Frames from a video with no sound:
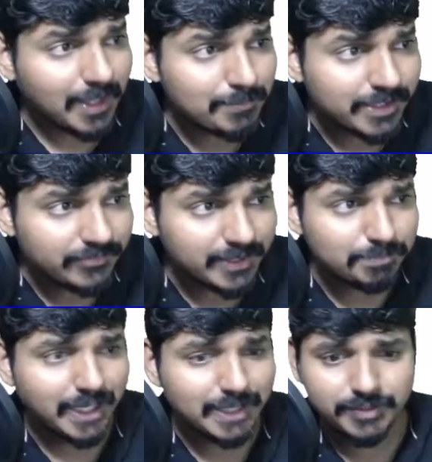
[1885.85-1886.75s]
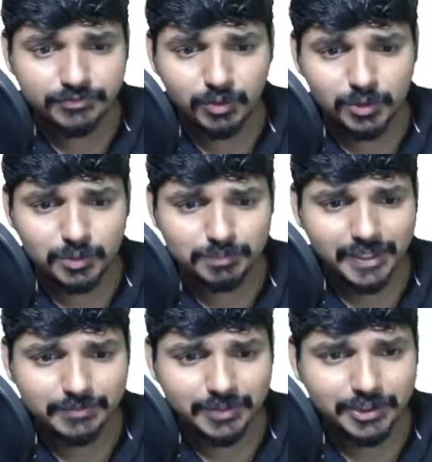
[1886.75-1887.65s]
Between pi by 4 to
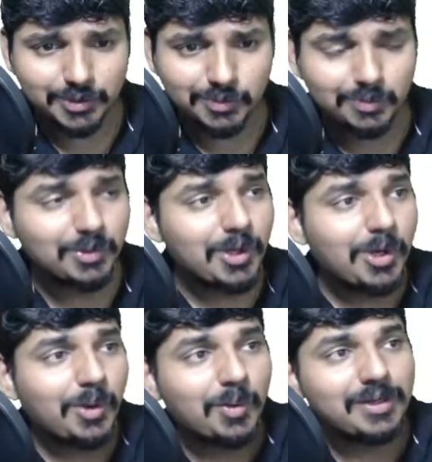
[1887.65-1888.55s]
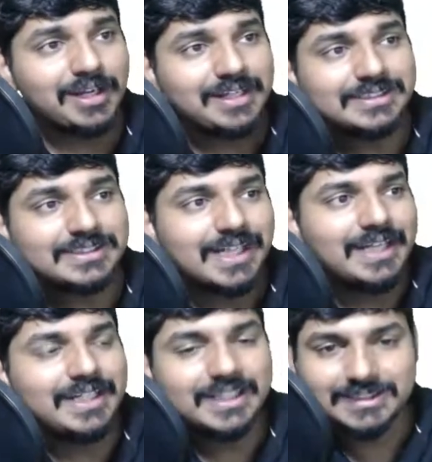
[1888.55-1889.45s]
pi by 2, only
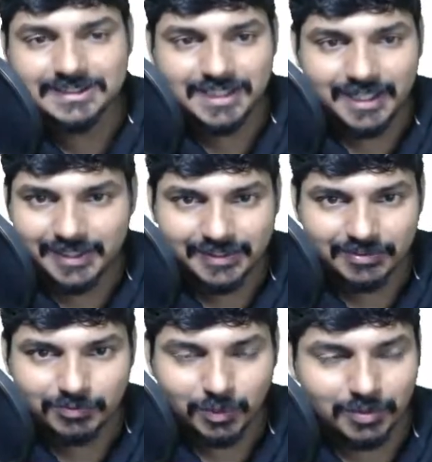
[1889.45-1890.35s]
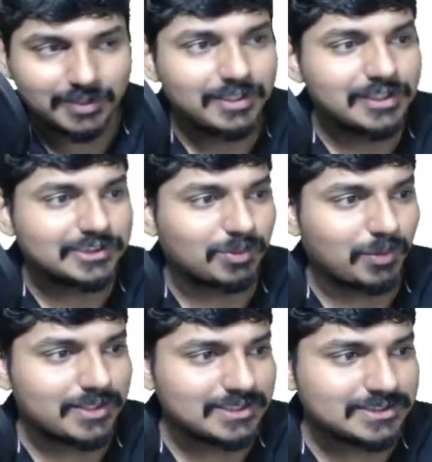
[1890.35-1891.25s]
sin x is getting involved. So
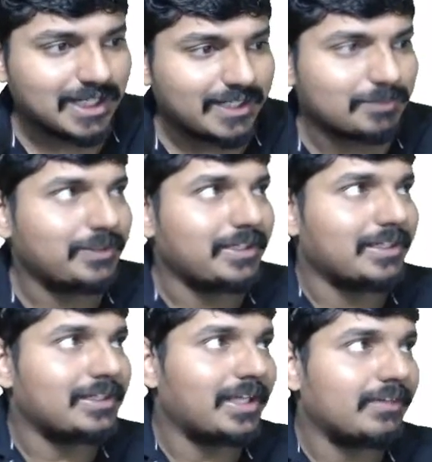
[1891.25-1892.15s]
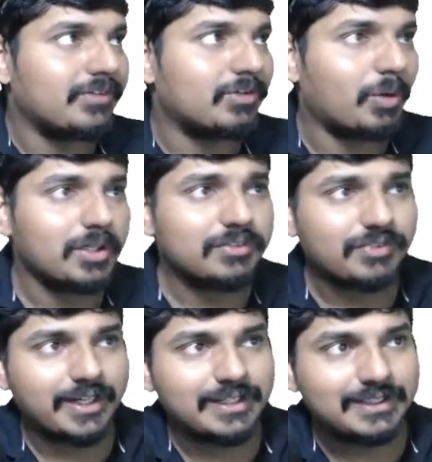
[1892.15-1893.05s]
what does that mean? If you want to
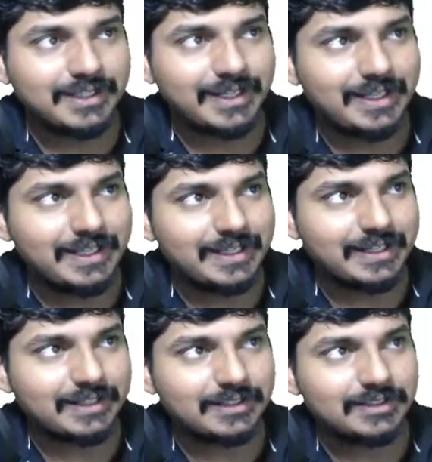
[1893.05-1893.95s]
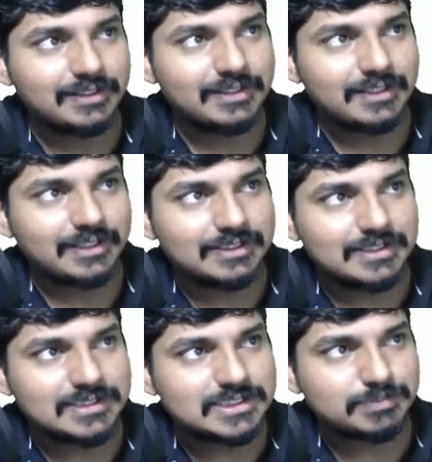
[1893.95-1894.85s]
find the area in
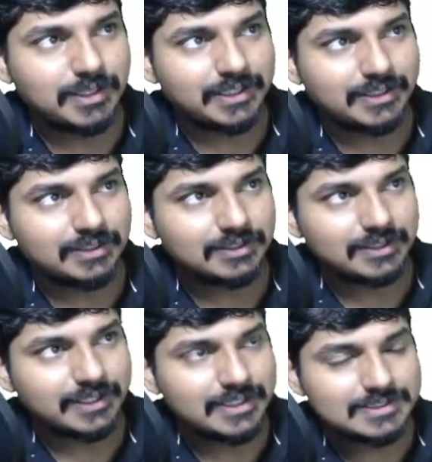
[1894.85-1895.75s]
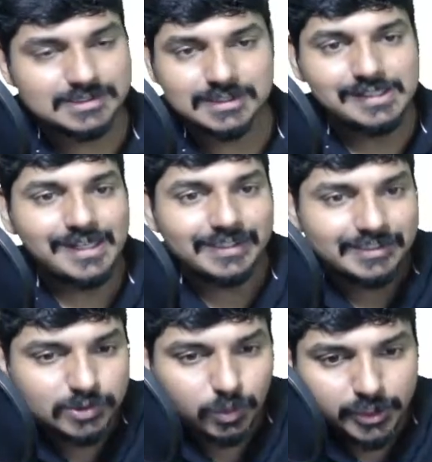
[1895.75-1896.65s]
this particular case, it
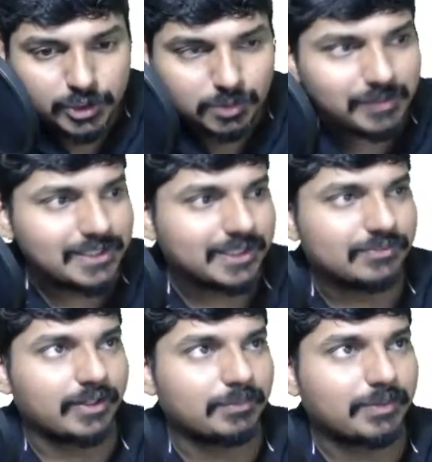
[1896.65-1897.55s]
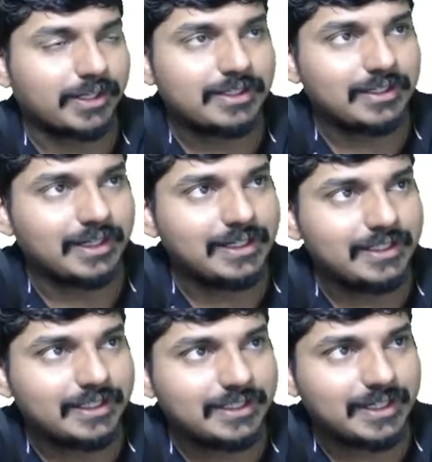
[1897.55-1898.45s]
is going to be given by
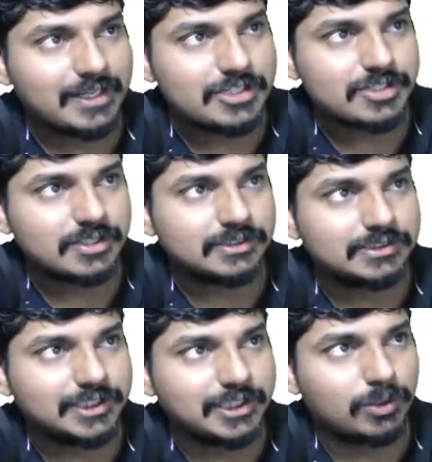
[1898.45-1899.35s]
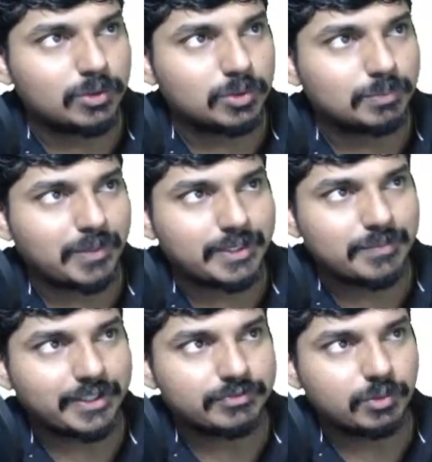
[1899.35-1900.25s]
integration 0 to pi
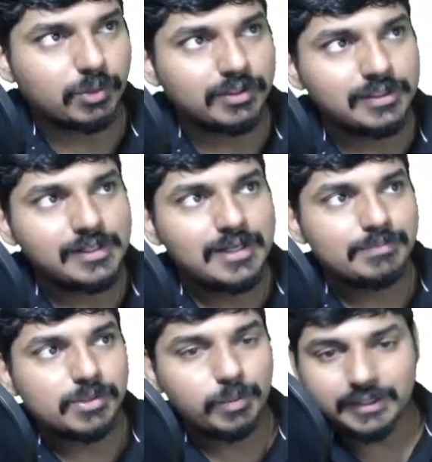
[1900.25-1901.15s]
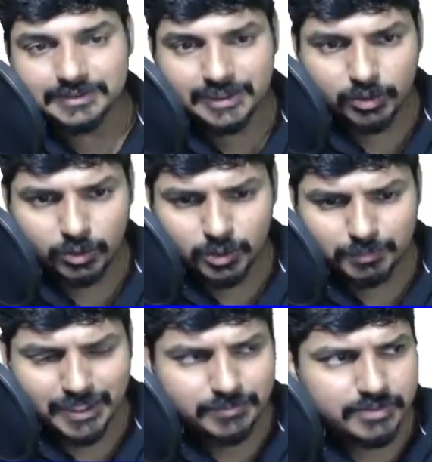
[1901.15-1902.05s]
by 4. Between 0 to
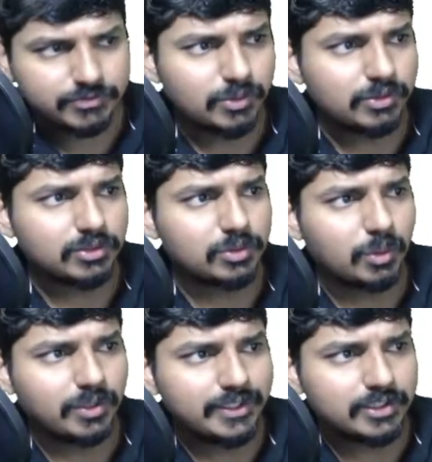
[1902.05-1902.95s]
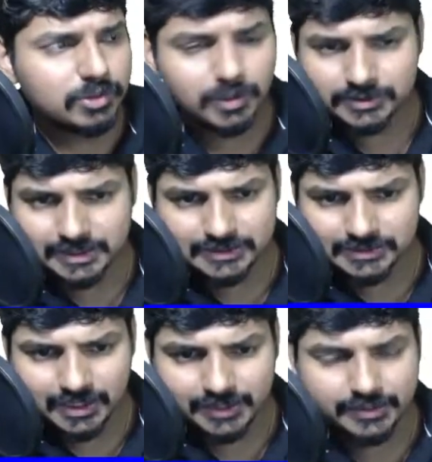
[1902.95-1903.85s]
pi by 4, only the cos x is
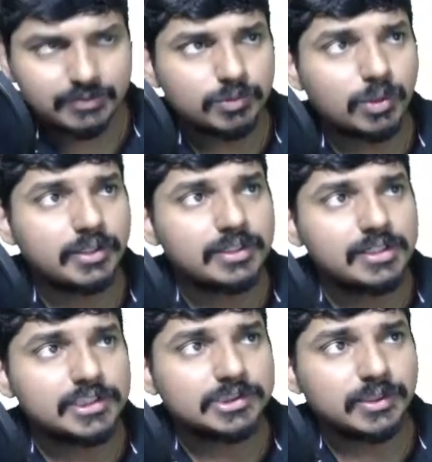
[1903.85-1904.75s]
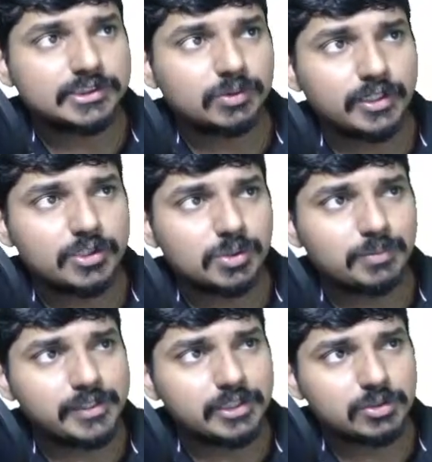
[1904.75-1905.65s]
getting involved. So it's going to
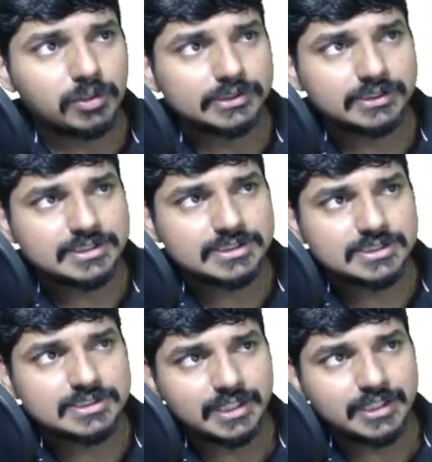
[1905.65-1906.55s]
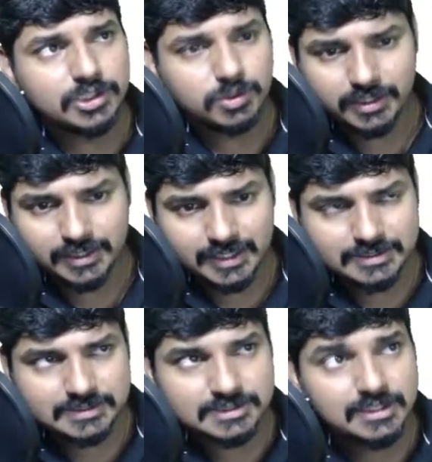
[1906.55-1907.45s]
be cos x into
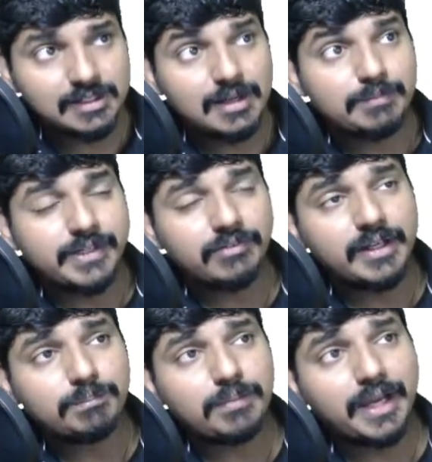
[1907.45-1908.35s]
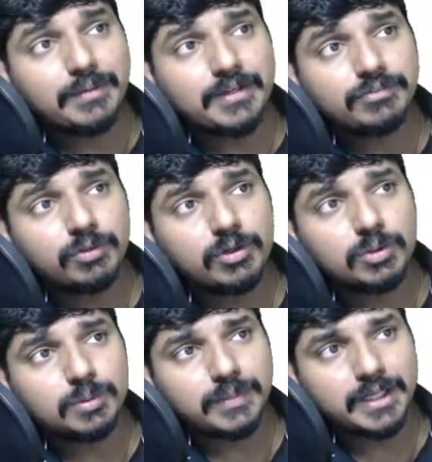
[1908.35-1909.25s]
dx. Between pi by 4
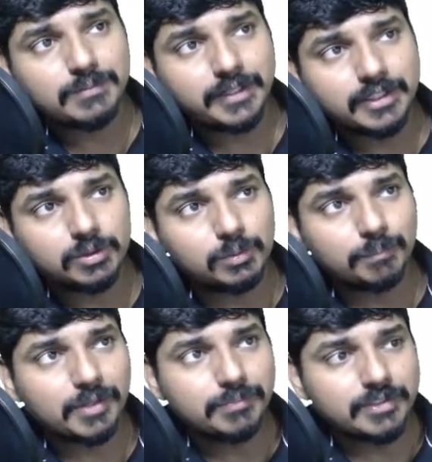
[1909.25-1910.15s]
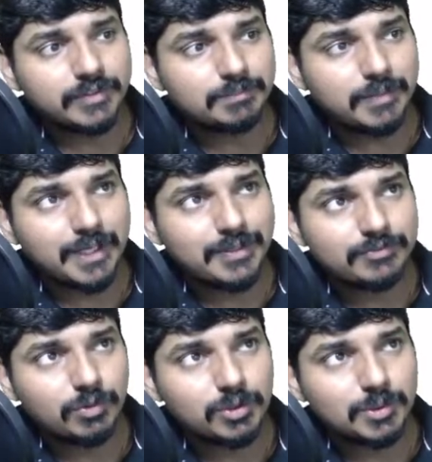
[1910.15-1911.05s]
to pi by 2, between pi by
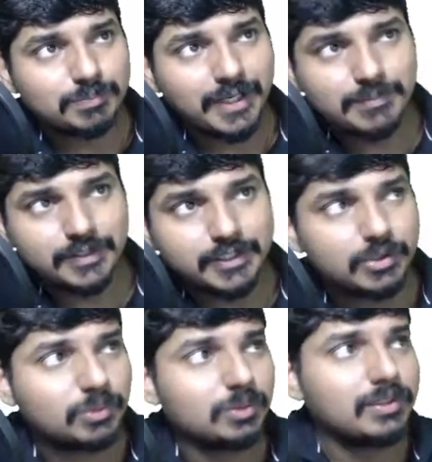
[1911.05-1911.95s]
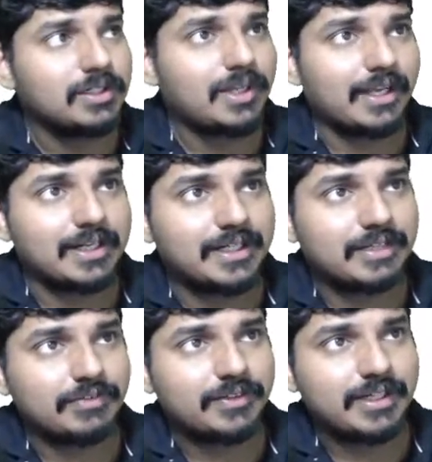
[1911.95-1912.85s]
4 to pi by 2, I can
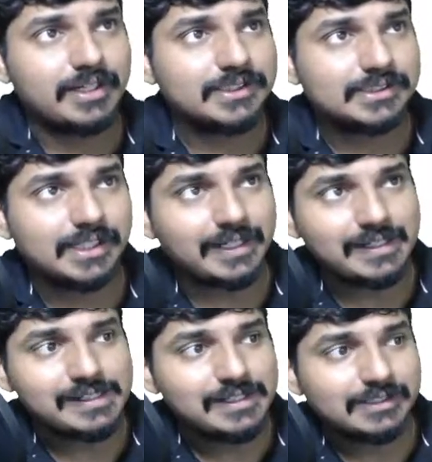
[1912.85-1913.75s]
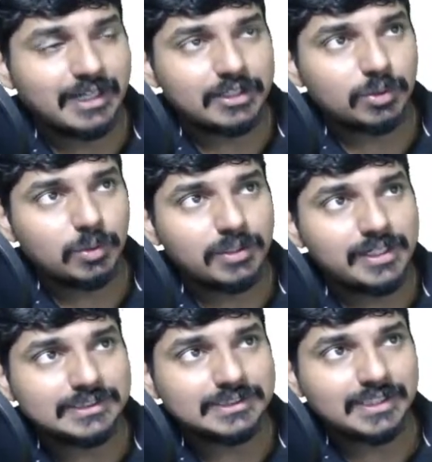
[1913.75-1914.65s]
definitely say that
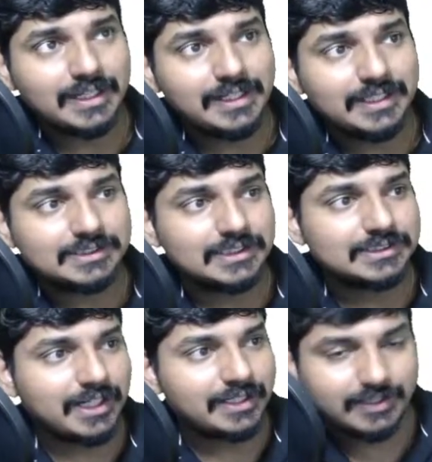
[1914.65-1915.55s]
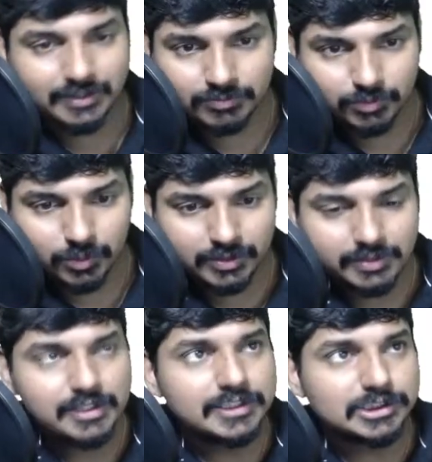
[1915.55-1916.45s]
only sin x is getting involved.
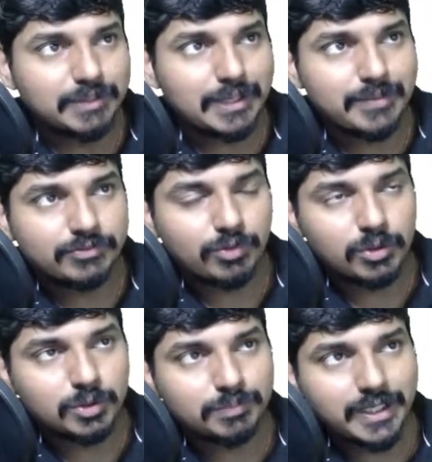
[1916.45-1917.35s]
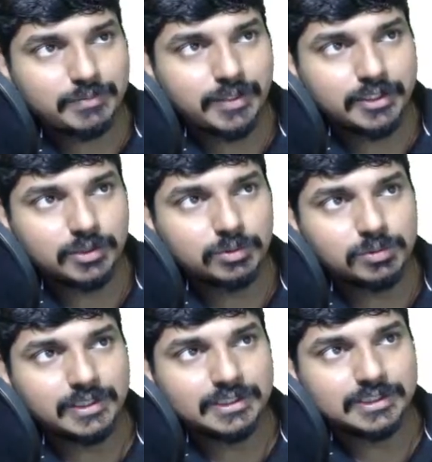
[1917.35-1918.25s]
So pi by 4 to pi by
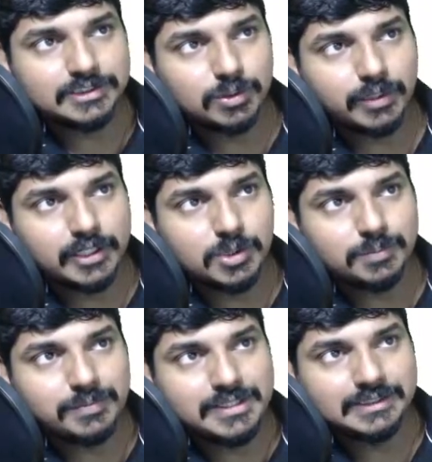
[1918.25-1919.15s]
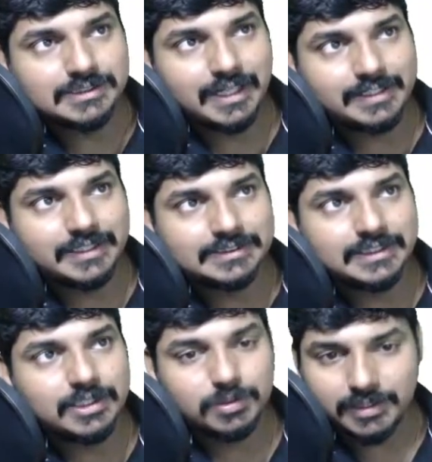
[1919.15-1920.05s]
2, it is going to be sin x into